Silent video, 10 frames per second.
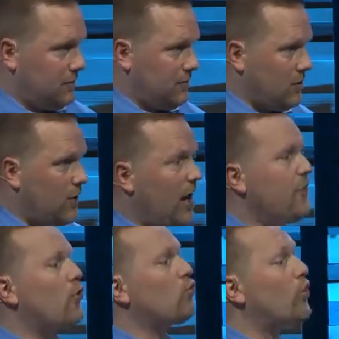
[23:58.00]
Okay,
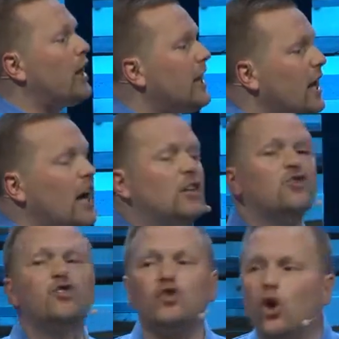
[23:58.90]
they're running on
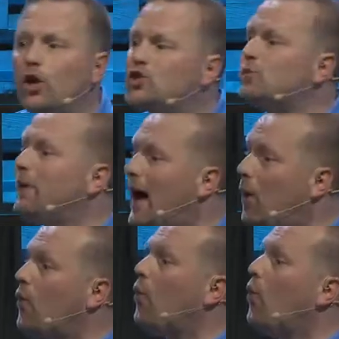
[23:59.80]
soulish
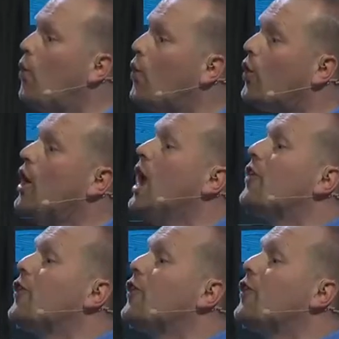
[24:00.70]
power, or they're